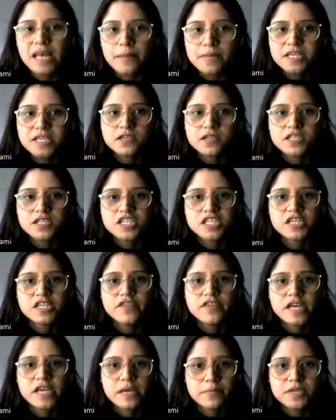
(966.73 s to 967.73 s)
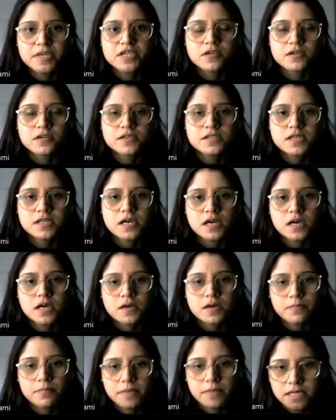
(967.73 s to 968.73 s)
emitters, TeV emitters
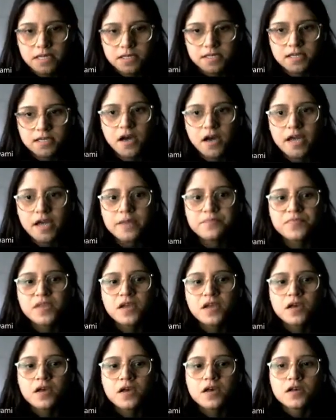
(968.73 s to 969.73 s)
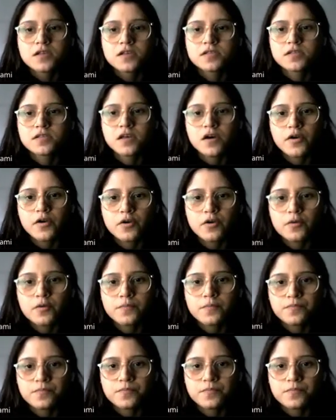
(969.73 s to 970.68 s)
in the sky. So